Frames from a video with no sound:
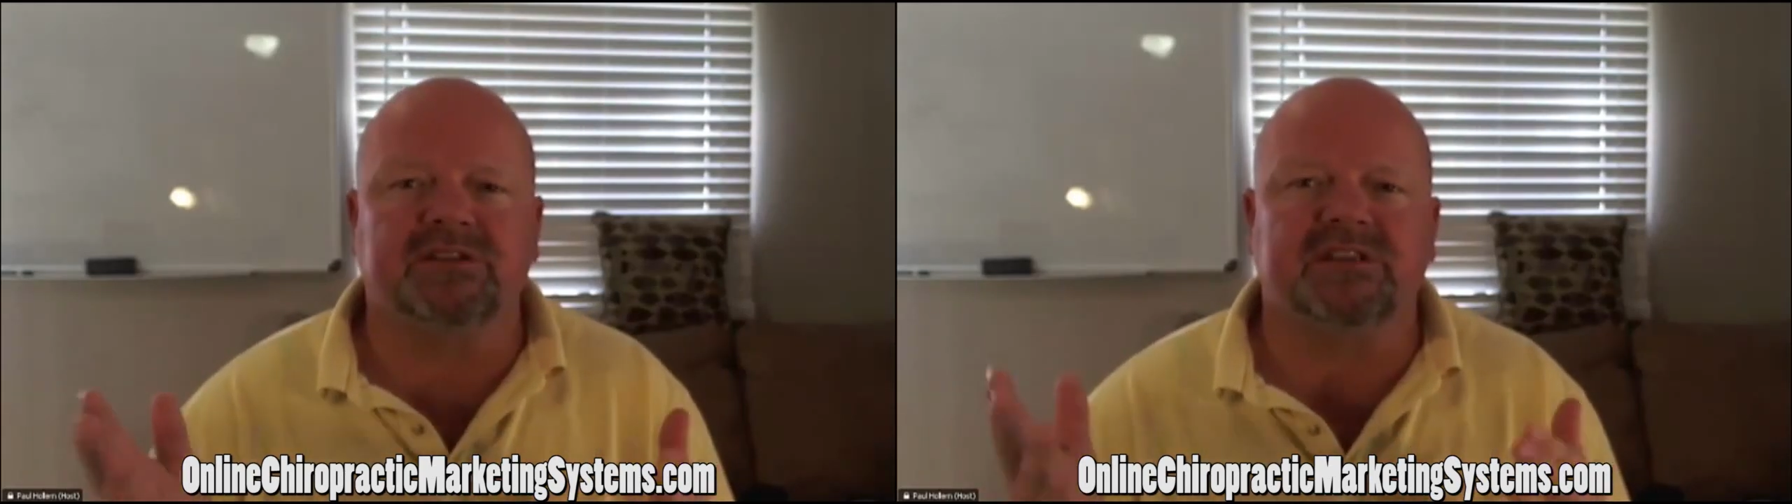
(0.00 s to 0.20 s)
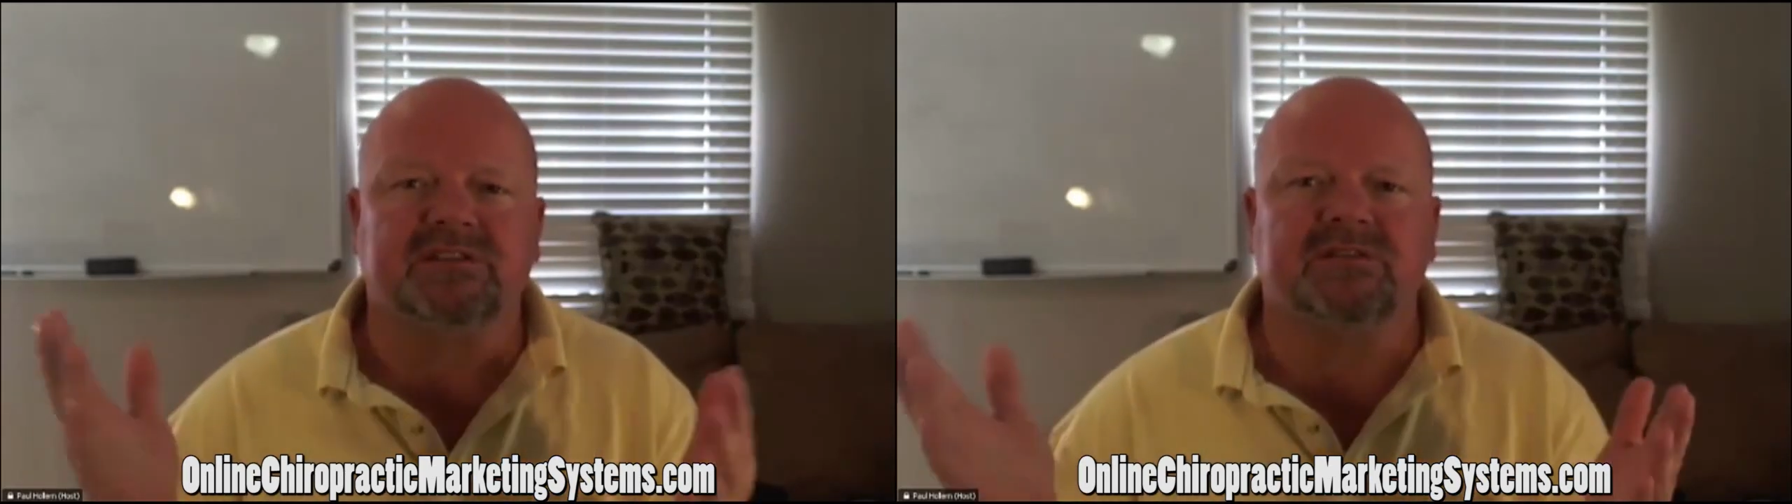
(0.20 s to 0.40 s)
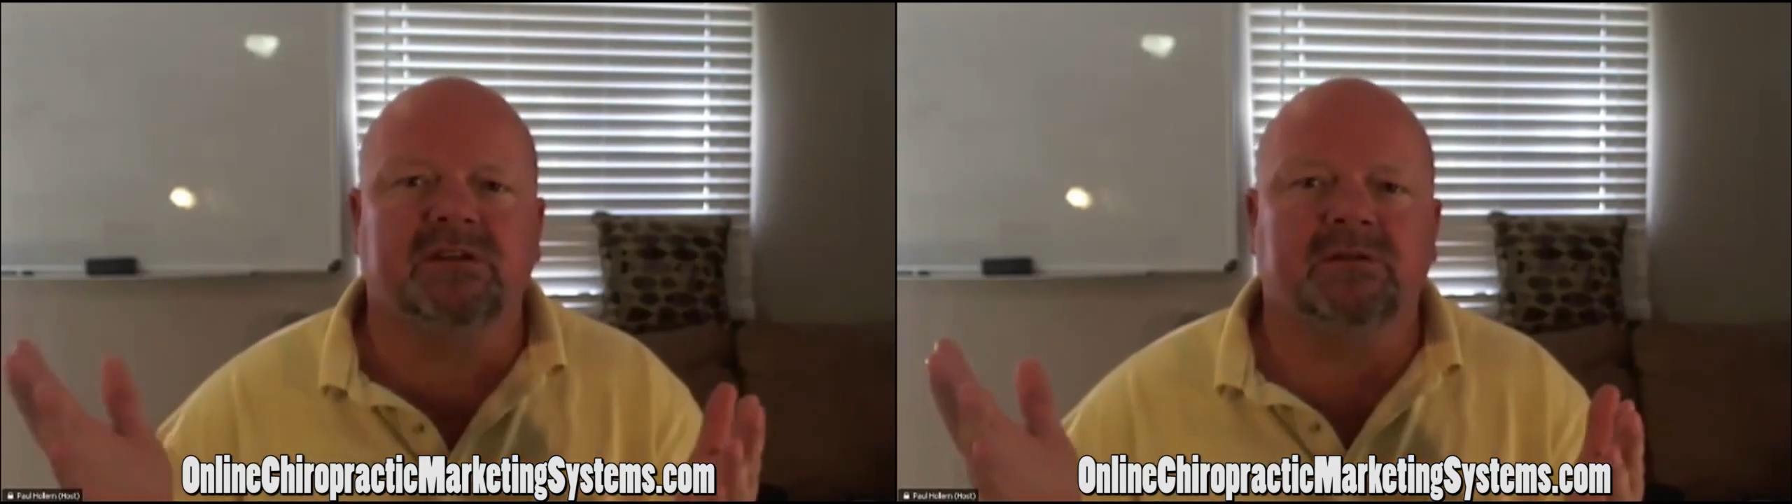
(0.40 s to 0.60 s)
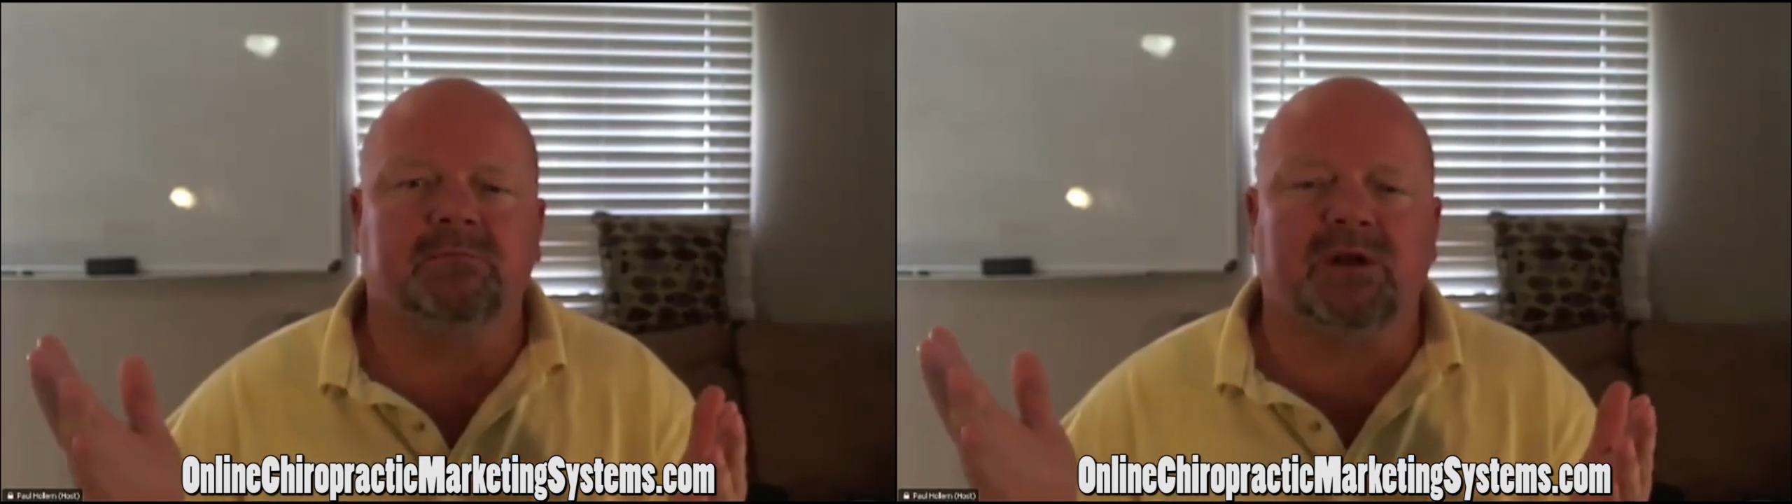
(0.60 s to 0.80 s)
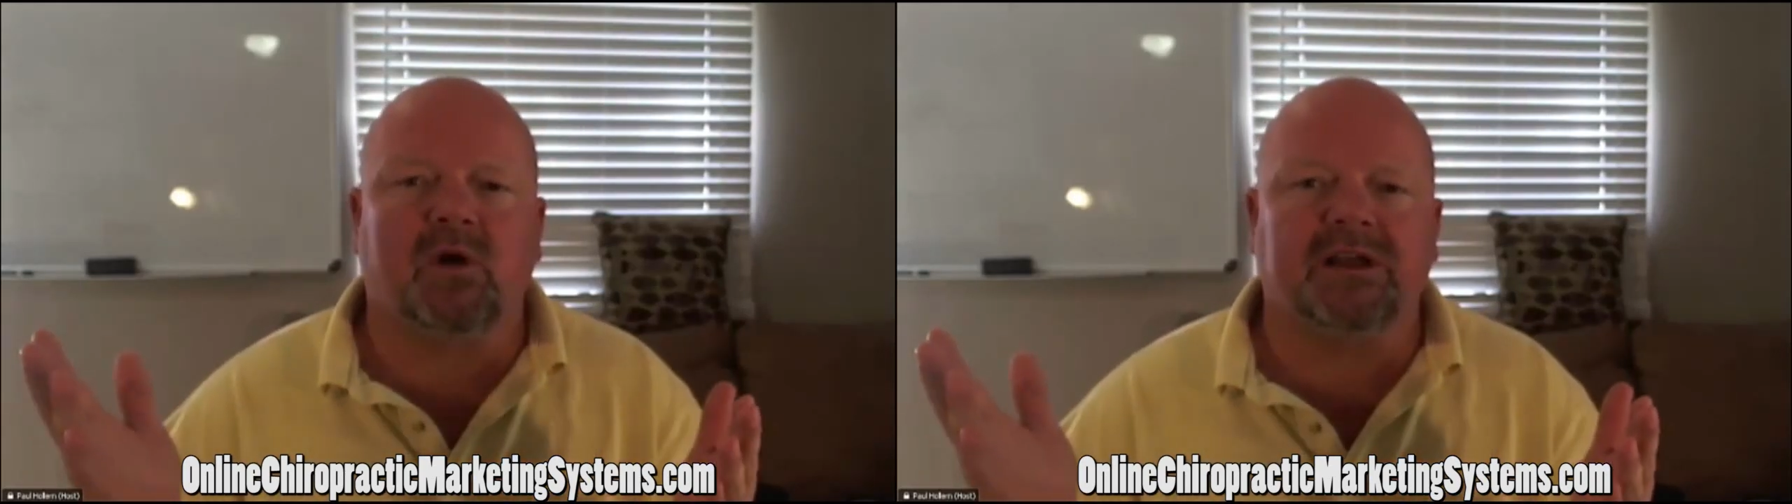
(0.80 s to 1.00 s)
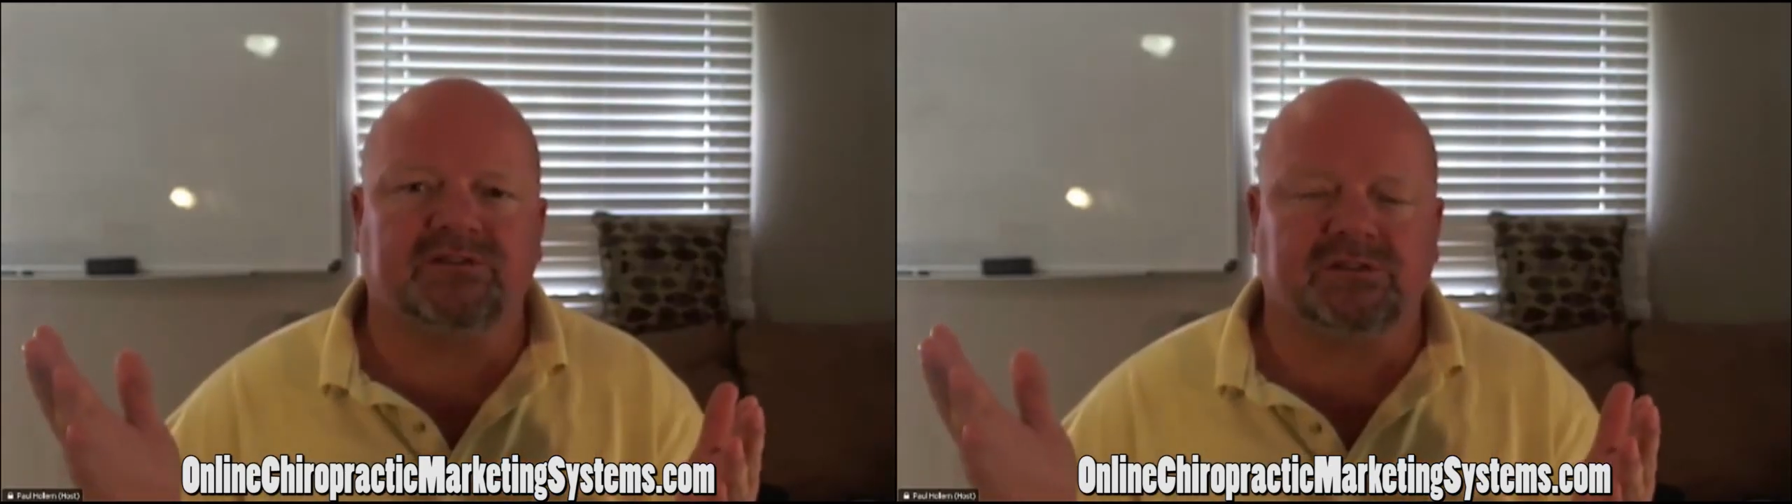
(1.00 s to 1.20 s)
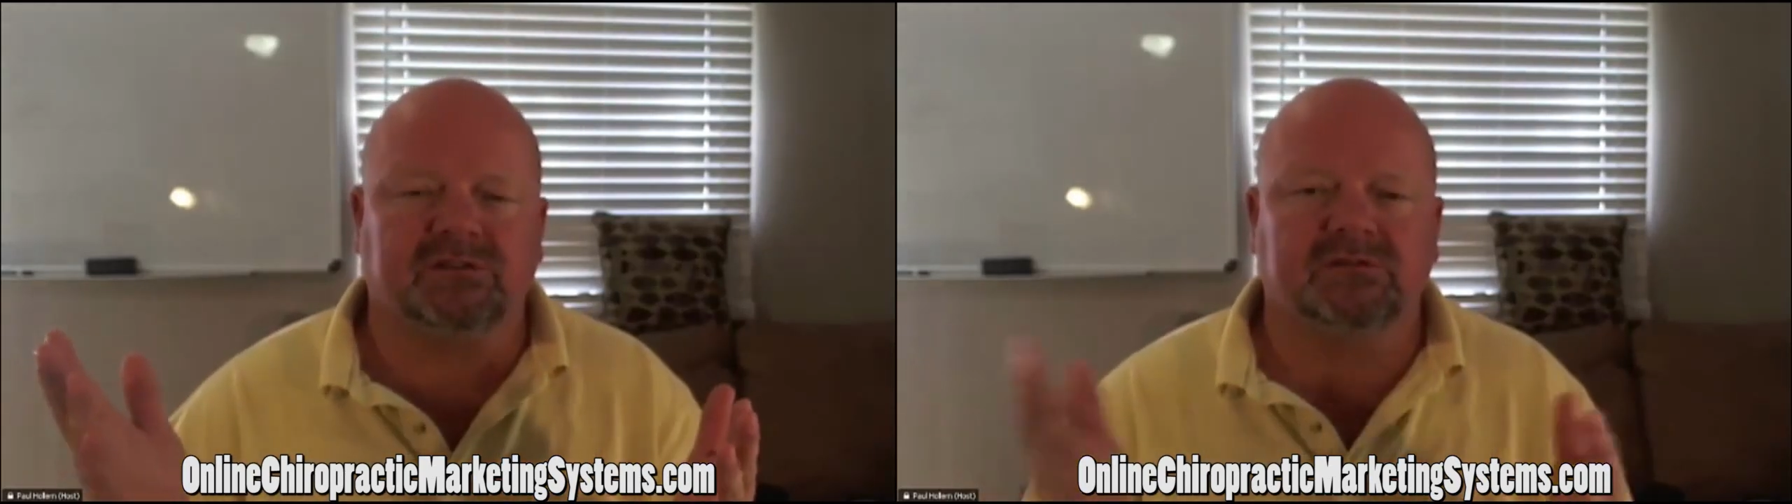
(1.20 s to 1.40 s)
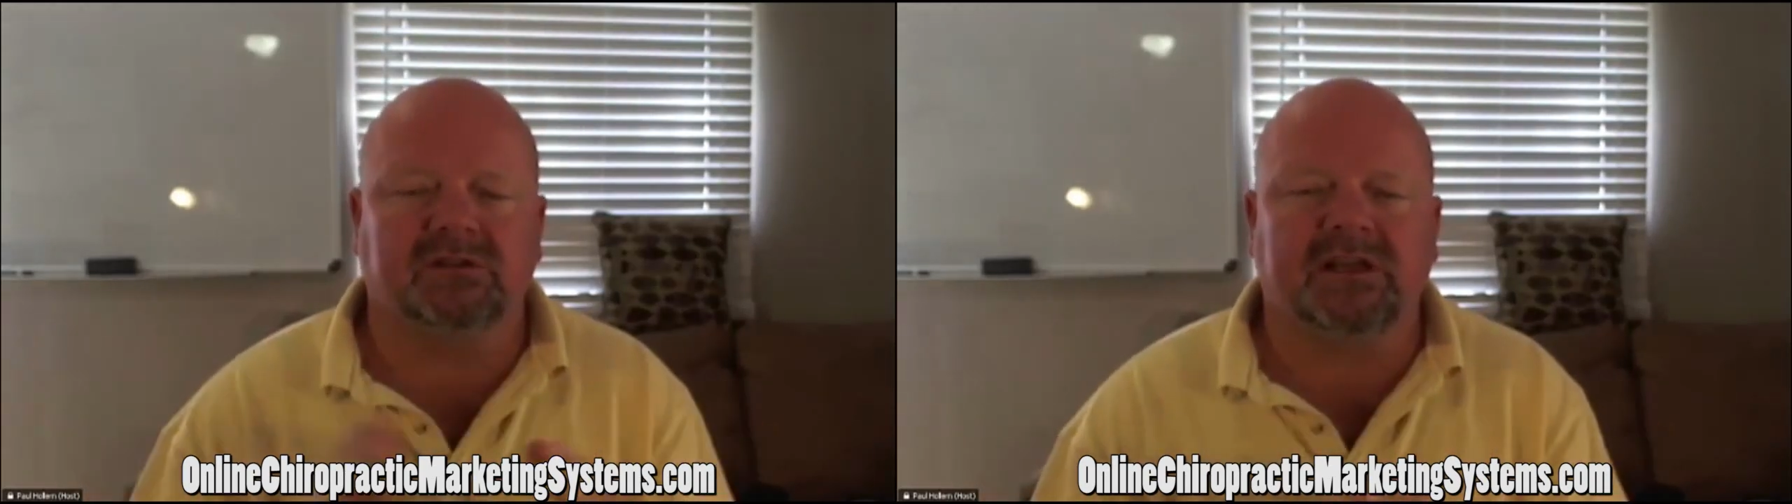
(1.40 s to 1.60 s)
that says Budweiser.